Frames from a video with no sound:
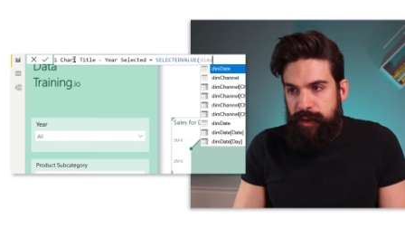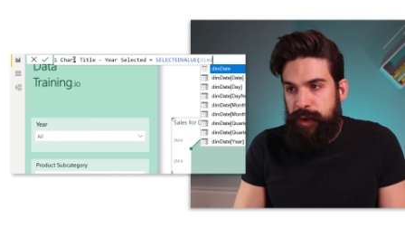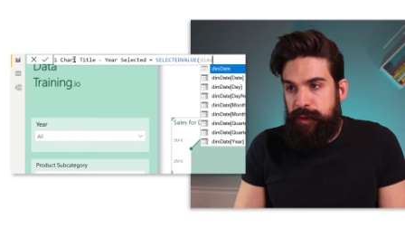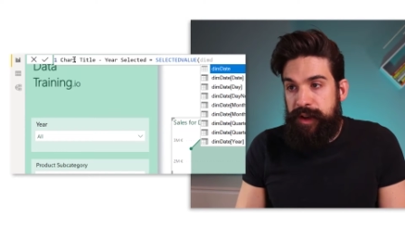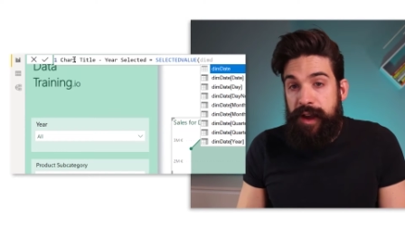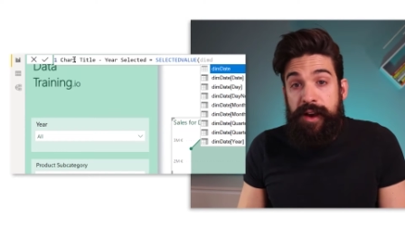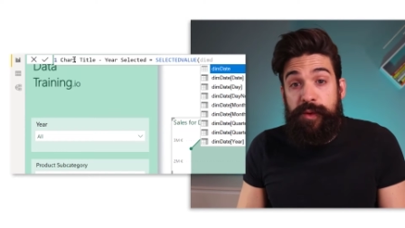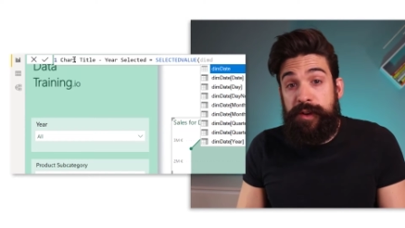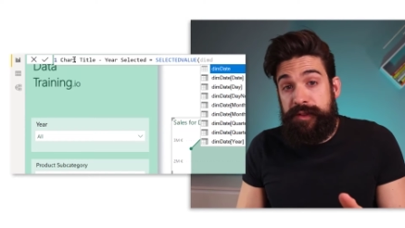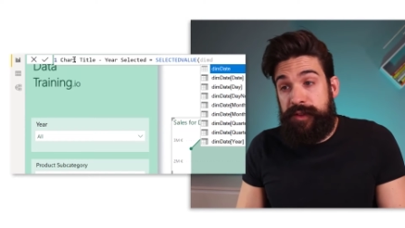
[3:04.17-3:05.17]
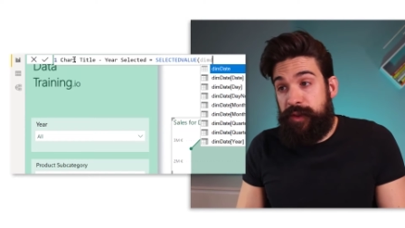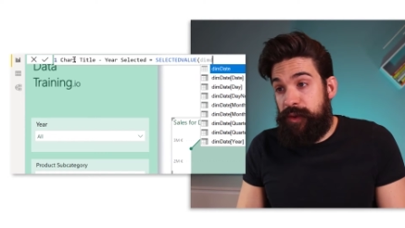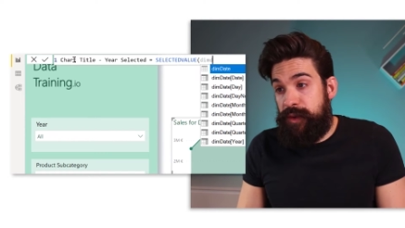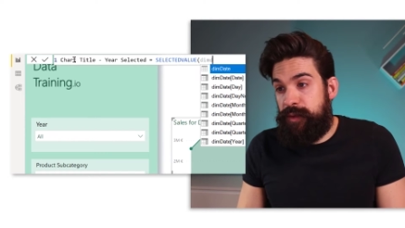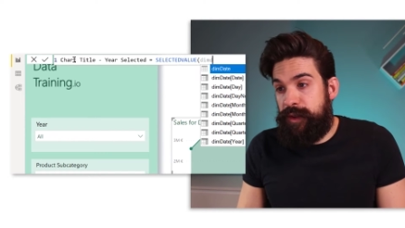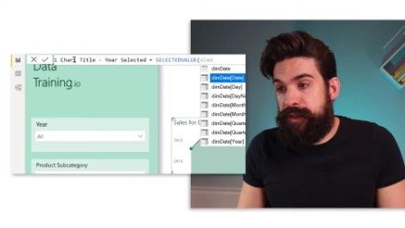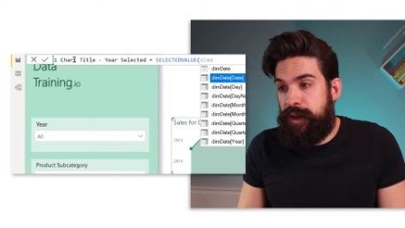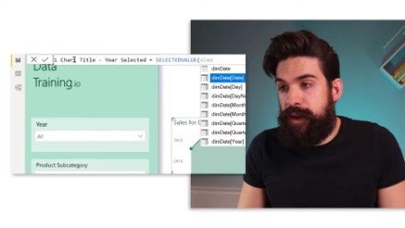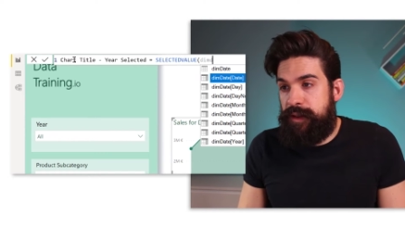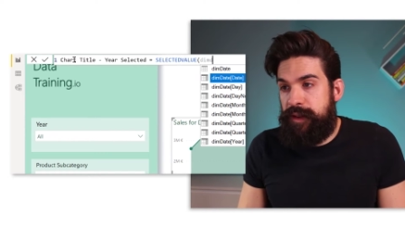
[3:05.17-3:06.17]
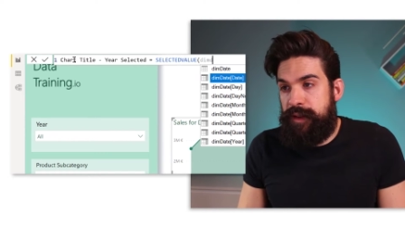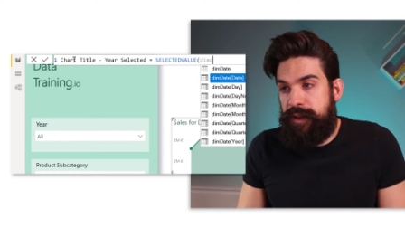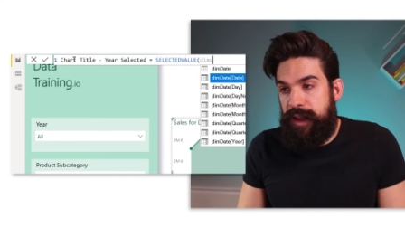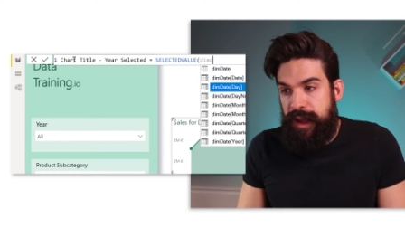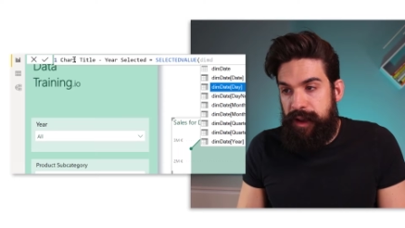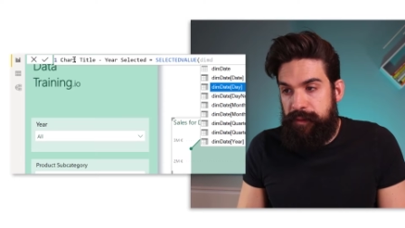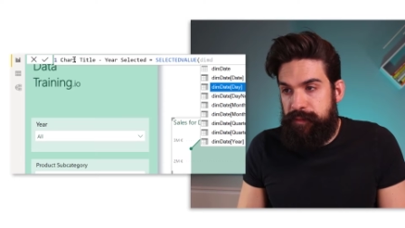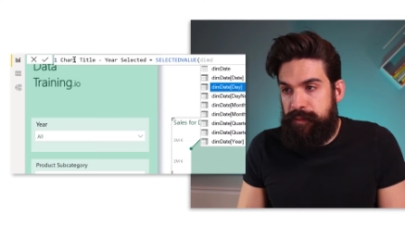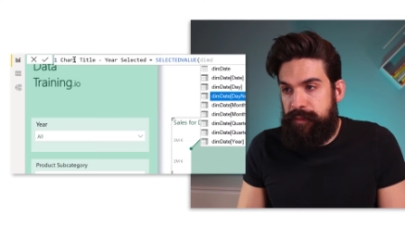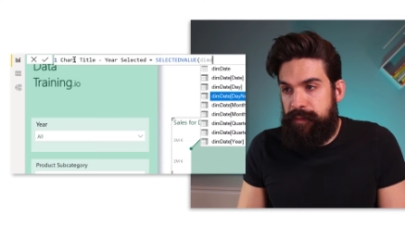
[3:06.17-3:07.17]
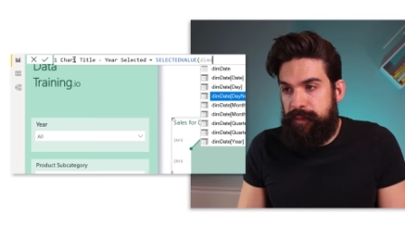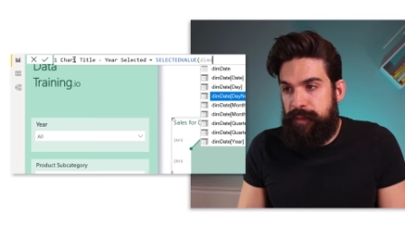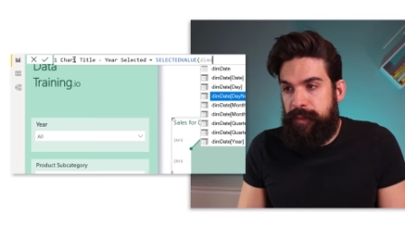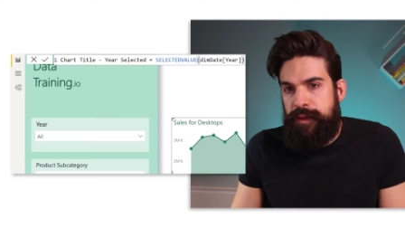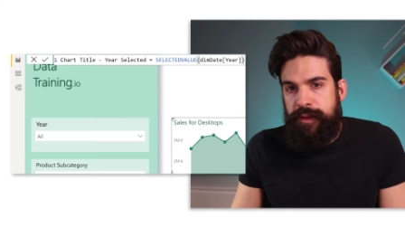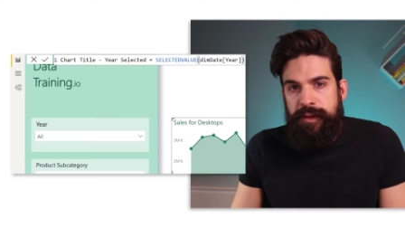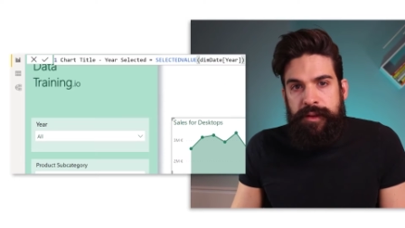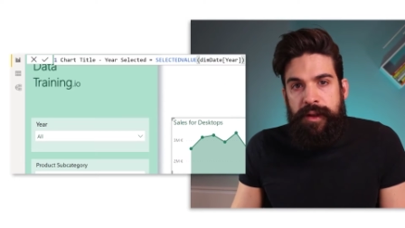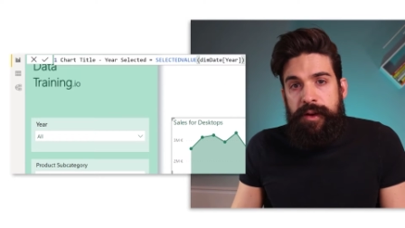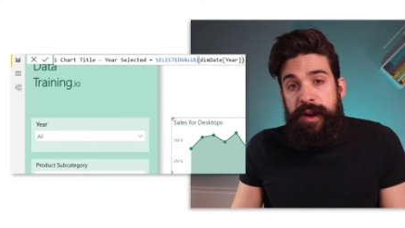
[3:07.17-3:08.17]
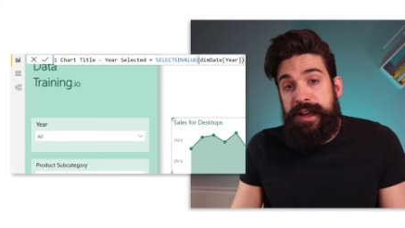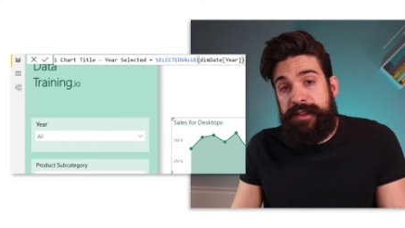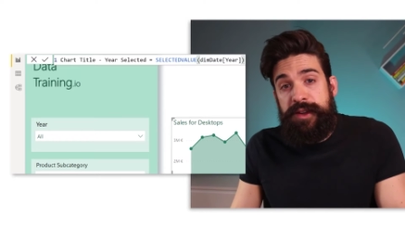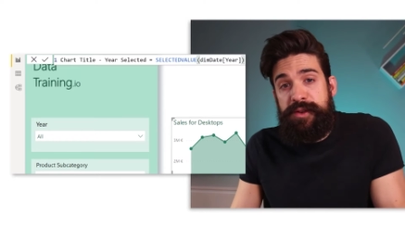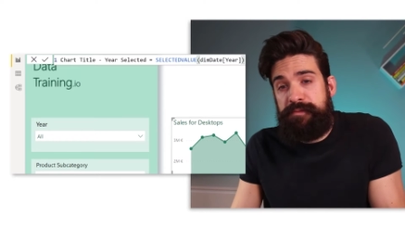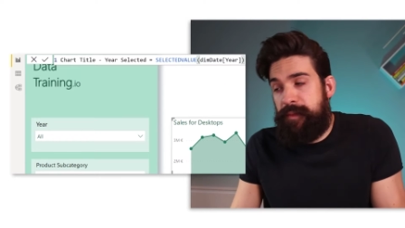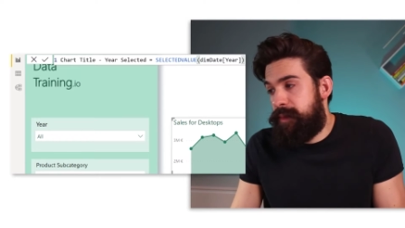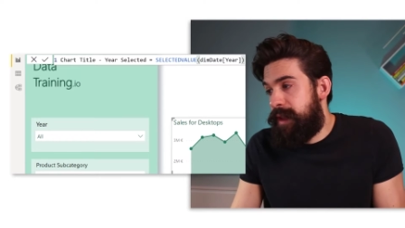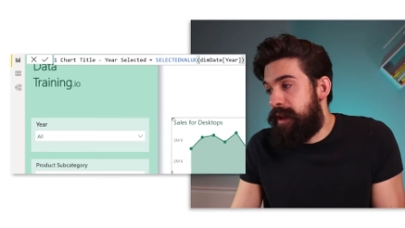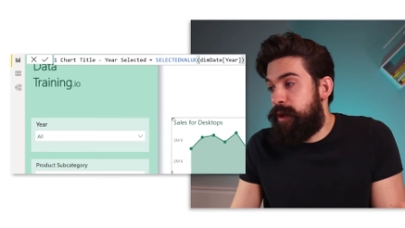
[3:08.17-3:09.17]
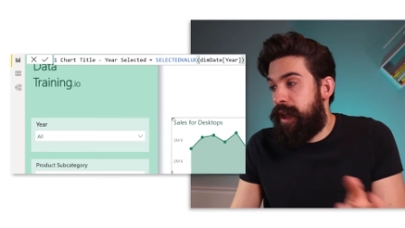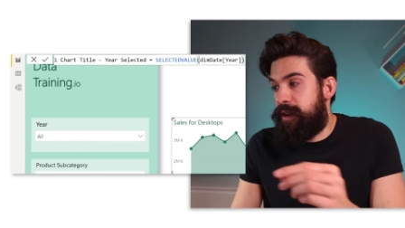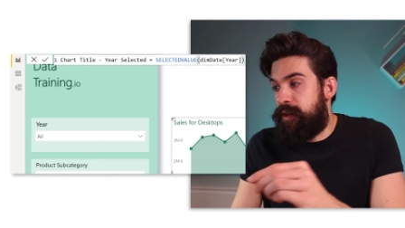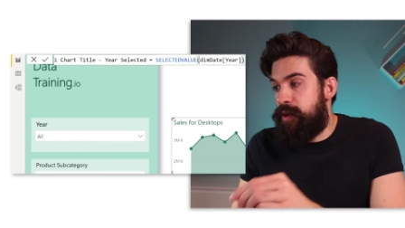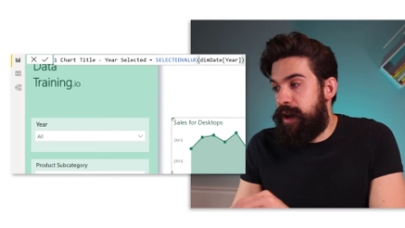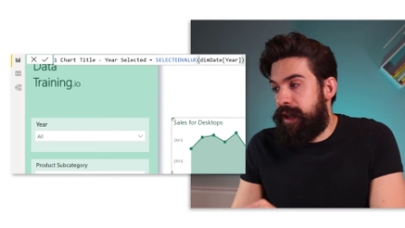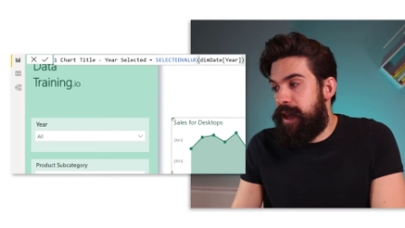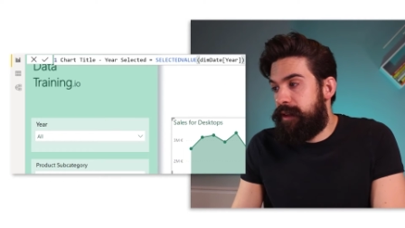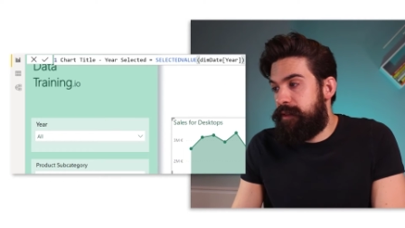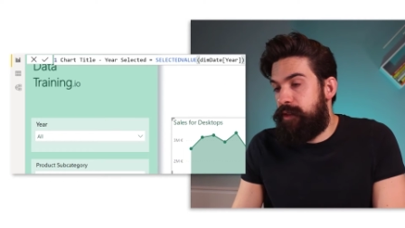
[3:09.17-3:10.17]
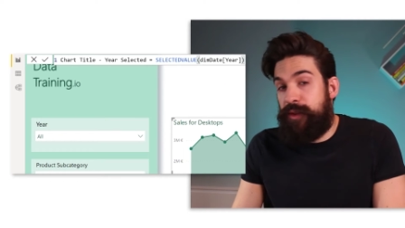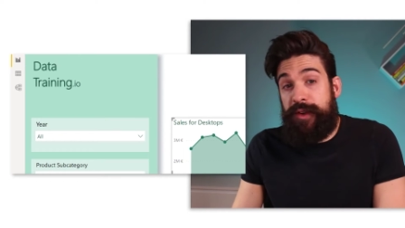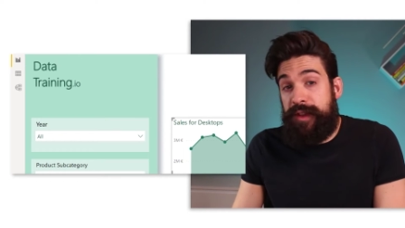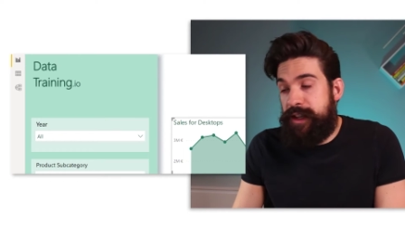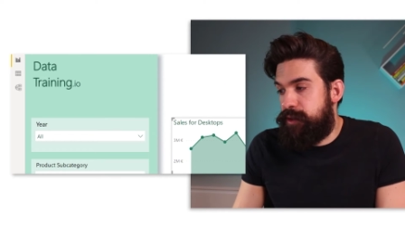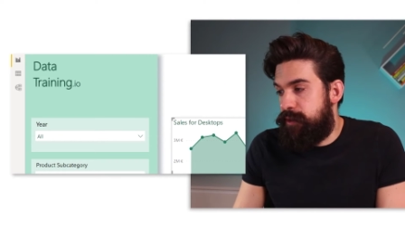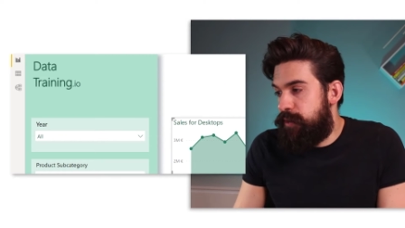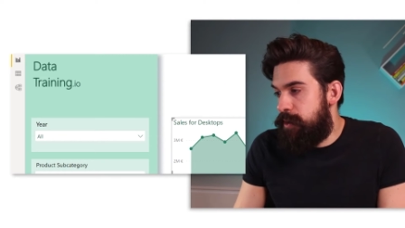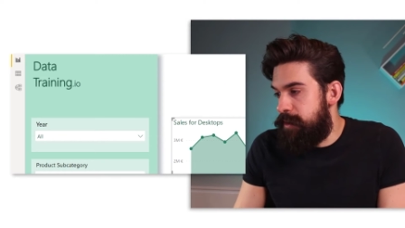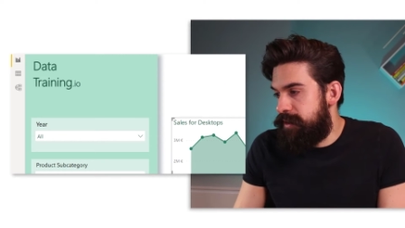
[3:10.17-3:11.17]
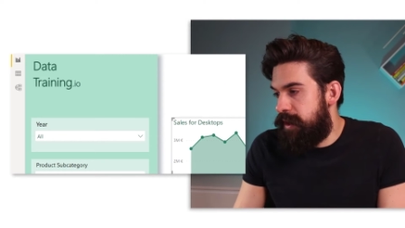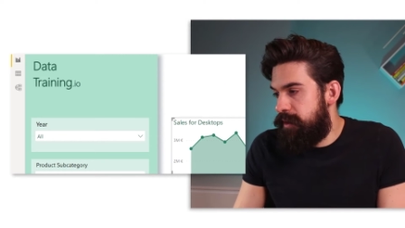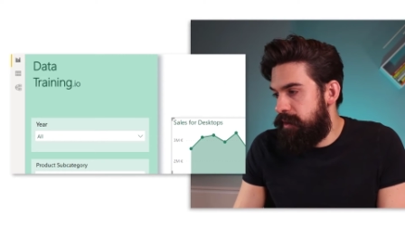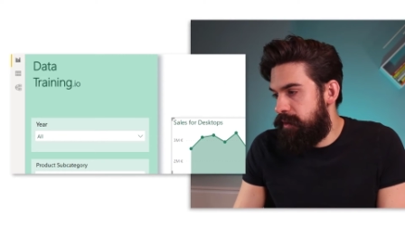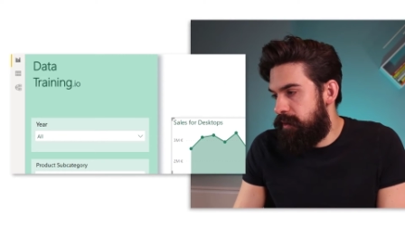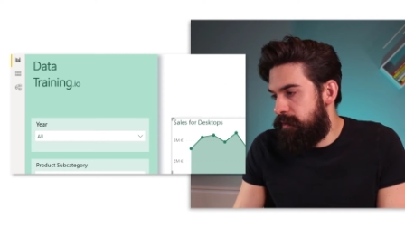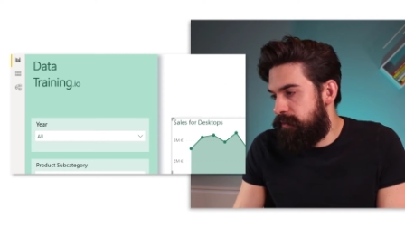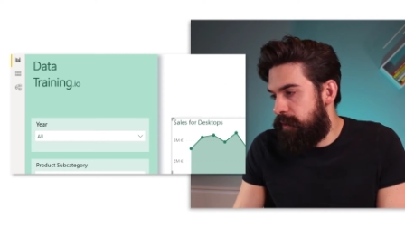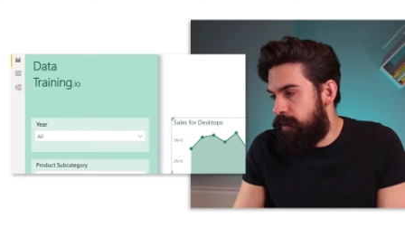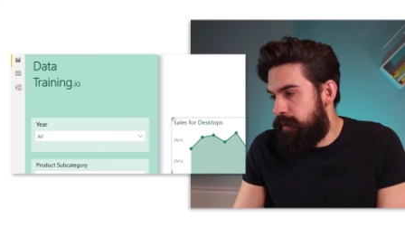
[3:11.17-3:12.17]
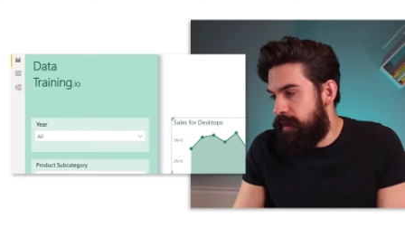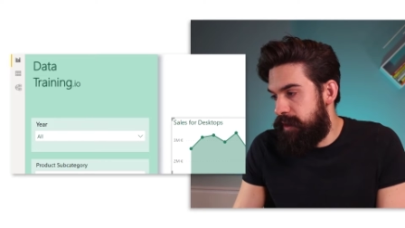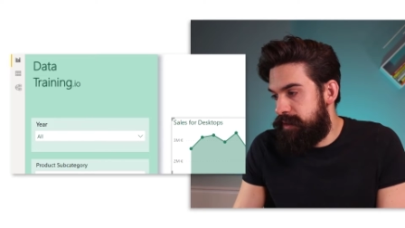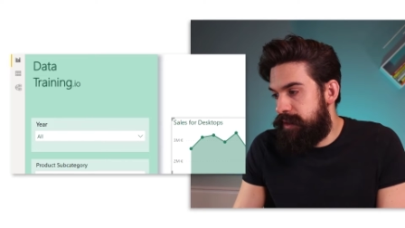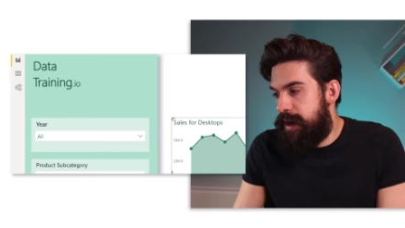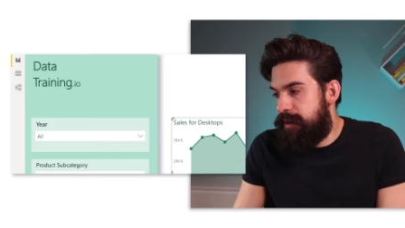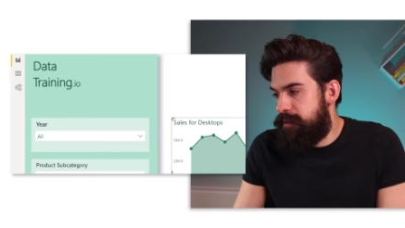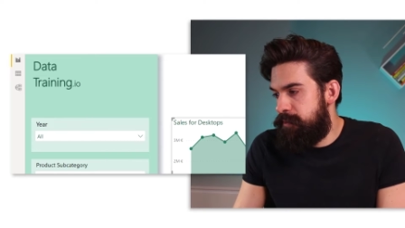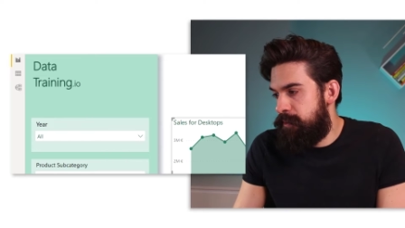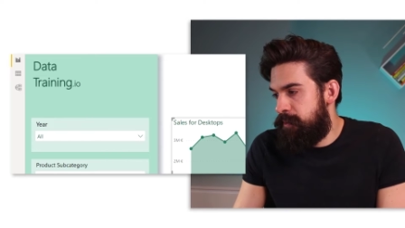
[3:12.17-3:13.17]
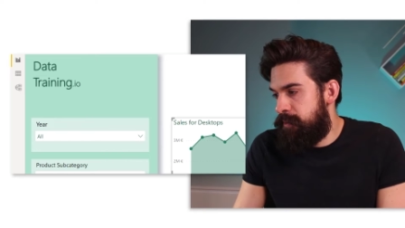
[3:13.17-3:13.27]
where we now want to return the year. All right, so then we can go again to conditional formatting for the title,